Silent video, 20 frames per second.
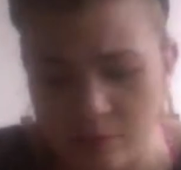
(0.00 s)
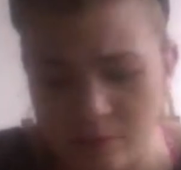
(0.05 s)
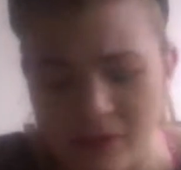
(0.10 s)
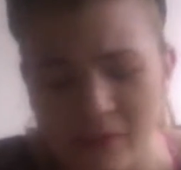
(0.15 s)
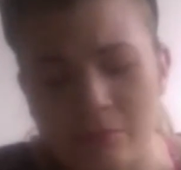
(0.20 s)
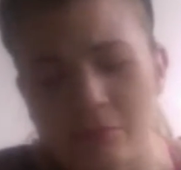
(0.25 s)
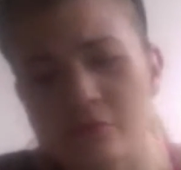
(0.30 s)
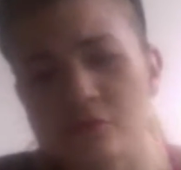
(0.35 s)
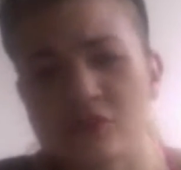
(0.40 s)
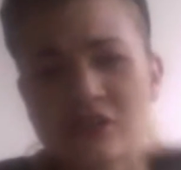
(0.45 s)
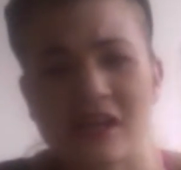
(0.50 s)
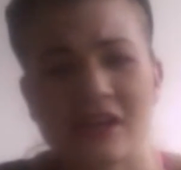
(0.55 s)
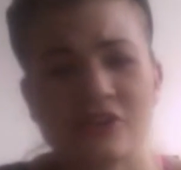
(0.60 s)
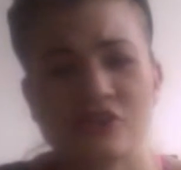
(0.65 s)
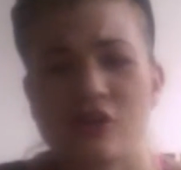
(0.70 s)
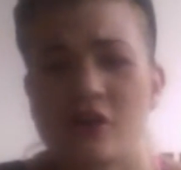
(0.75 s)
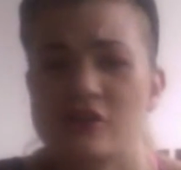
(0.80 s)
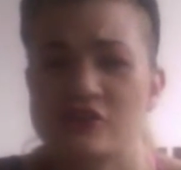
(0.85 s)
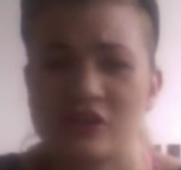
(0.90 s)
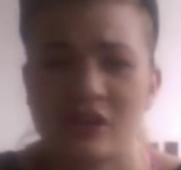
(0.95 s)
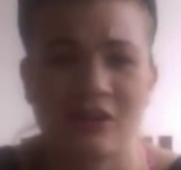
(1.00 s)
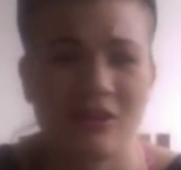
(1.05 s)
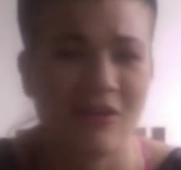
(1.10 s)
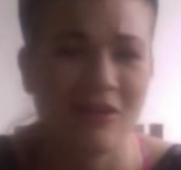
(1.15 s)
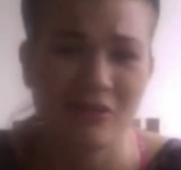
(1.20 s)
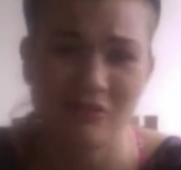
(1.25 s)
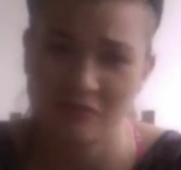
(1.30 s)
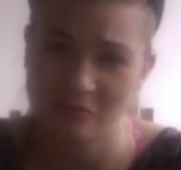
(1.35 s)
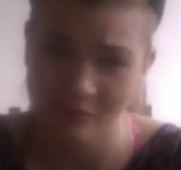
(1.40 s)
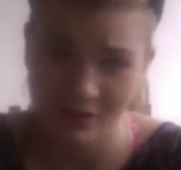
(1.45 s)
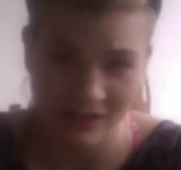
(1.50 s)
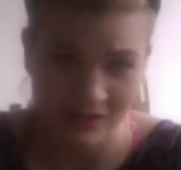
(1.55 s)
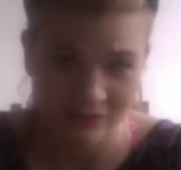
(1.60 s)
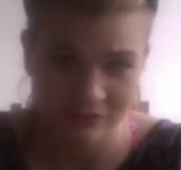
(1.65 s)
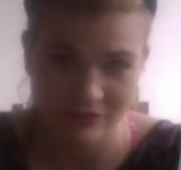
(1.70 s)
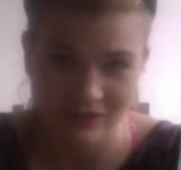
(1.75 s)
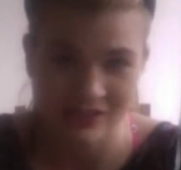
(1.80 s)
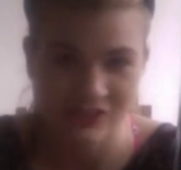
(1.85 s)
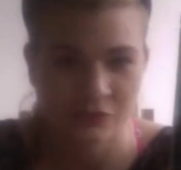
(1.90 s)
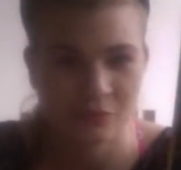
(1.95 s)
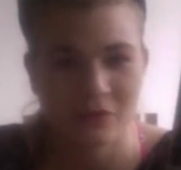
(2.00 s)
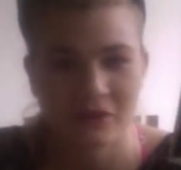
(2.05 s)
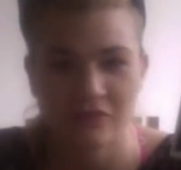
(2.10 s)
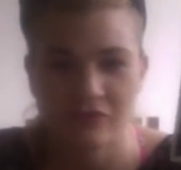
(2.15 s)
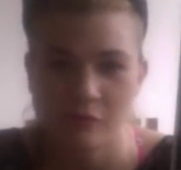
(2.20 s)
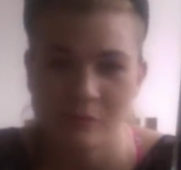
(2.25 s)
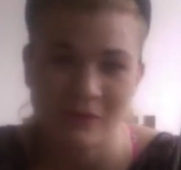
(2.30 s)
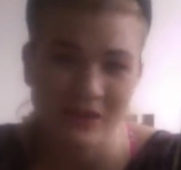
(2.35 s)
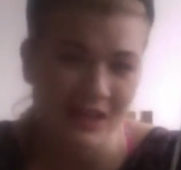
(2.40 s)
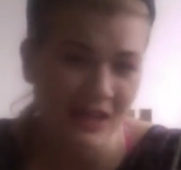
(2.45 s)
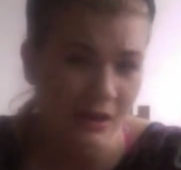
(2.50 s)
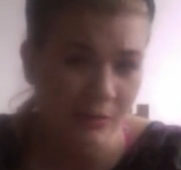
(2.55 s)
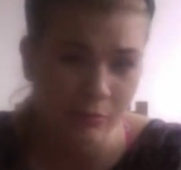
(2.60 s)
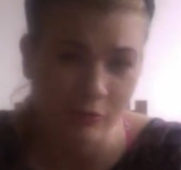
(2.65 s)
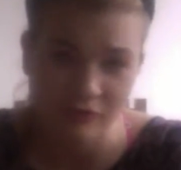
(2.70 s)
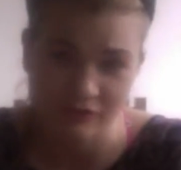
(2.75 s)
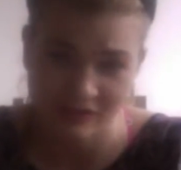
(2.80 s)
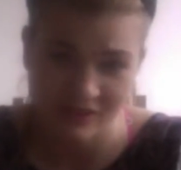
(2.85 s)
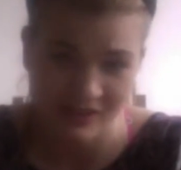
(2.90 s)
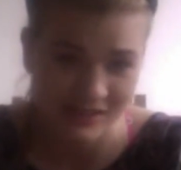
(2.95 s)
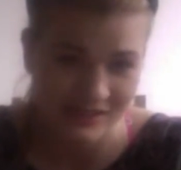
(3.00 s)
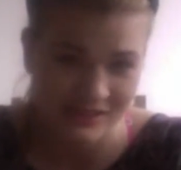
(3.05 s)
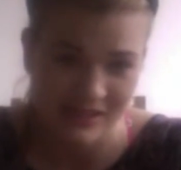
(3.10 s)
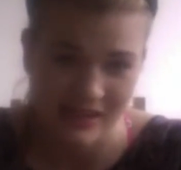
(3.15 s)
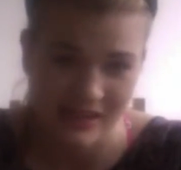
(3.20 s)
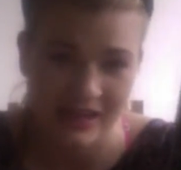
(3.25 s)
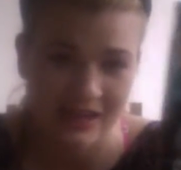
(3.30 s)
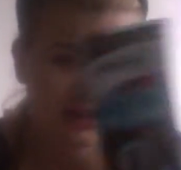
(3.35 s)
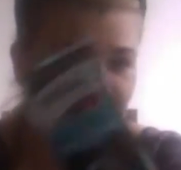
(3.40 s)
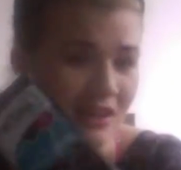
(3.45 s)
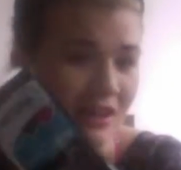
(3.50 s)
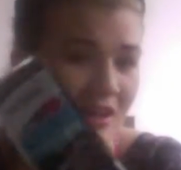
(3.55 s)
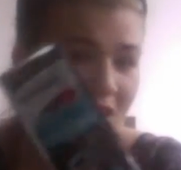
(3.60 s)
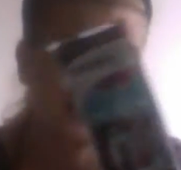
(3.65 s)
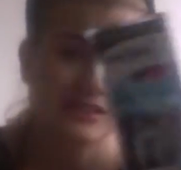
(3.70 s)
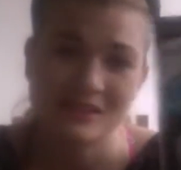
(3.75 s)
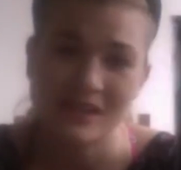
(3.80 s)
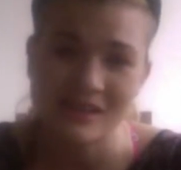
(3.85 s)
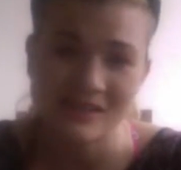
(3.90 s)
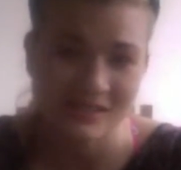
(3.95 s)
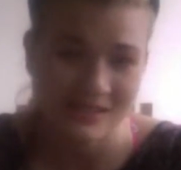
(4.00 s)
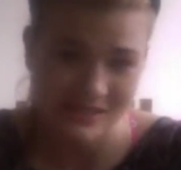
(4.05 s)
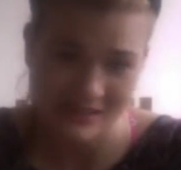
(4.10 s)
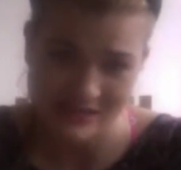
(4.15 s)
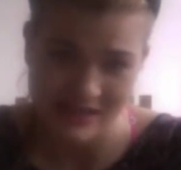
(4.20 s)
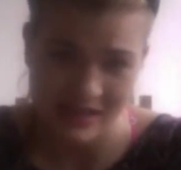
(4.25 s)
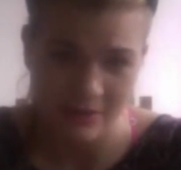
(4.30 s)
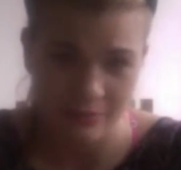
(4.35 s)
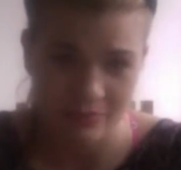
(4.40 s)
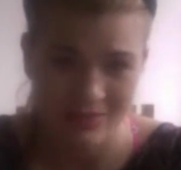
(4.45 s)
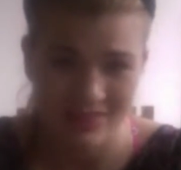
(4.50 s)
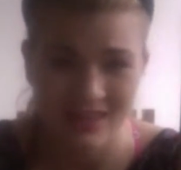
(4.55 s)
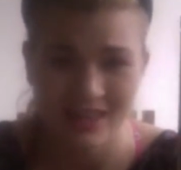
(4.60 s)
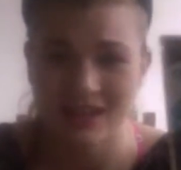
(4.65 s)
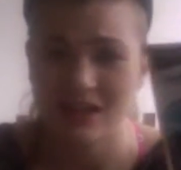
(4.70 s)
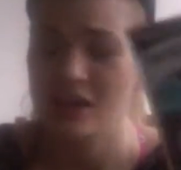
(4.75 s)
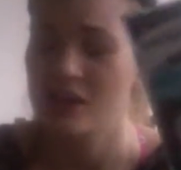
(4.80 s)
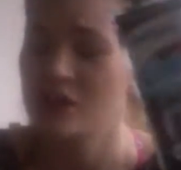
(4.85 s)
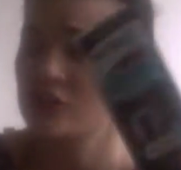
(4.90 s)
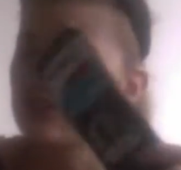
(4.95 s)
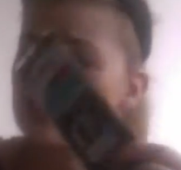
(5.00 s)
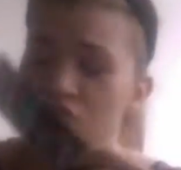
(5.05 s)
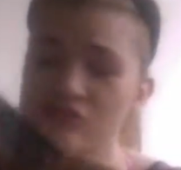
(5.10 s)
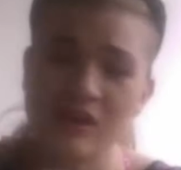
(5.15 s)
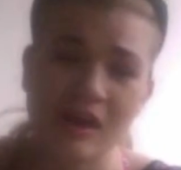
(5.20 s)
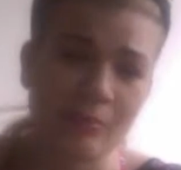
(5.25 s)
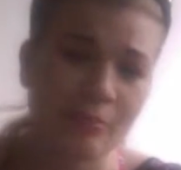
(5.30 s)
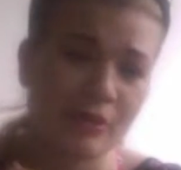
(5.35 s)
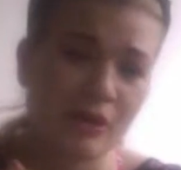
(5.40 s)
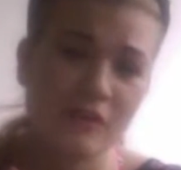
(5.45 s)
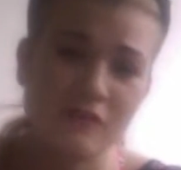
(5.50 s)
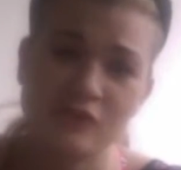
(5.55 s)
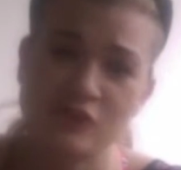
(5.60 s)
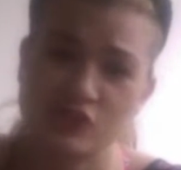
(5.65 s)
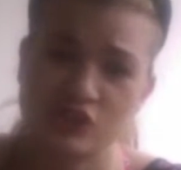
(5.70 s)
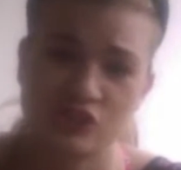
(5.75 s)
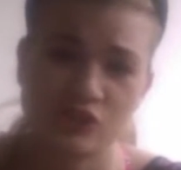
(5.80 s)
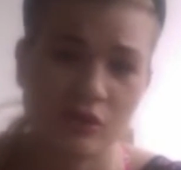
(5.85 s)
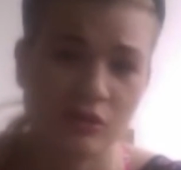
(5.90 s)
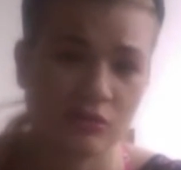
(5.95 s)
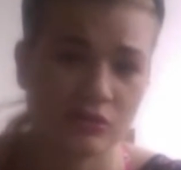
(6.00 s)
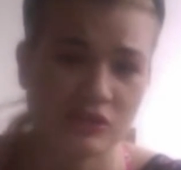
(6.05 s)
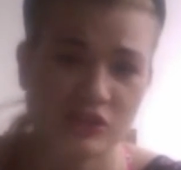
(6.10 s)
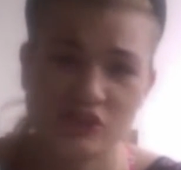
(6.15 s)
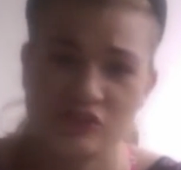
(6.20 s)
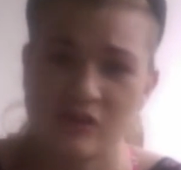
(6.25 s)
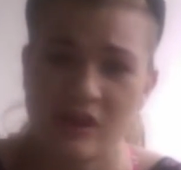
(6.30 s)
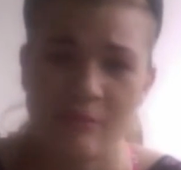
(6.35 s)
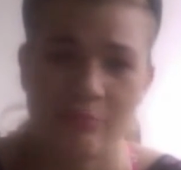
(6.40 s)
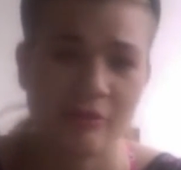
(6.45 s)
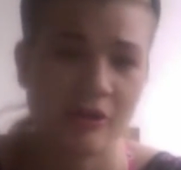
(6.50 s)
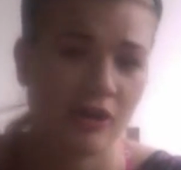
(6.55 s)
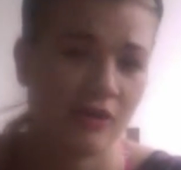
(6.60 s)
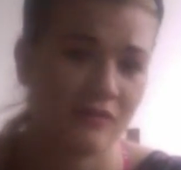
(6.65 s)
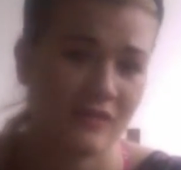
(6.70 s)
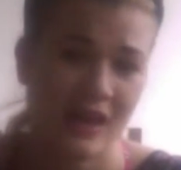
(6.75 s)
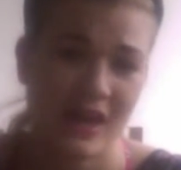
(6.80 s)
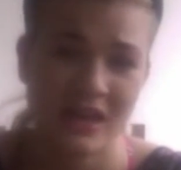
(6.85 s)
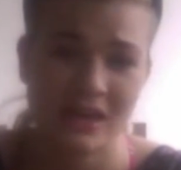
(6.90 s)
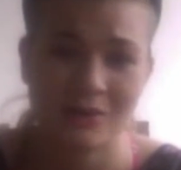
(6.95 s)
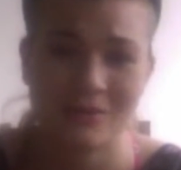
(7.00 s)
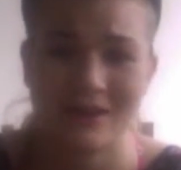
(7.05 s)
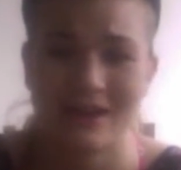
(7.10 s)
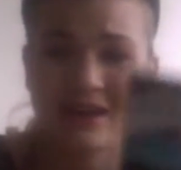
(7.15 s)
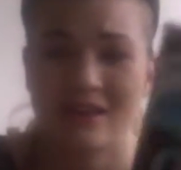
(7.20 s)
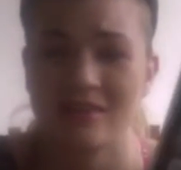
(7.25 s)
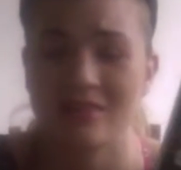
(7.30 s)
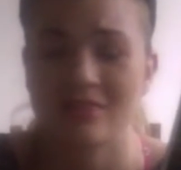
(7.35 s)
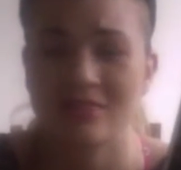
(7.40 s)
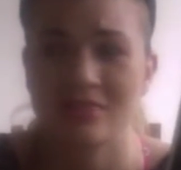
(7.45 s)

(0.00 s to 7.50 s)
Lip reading: People can charge a lot of money for this, but if you pick it up off the internet, it does the same thing. Strap it over your shoulder, strap it over anywhere.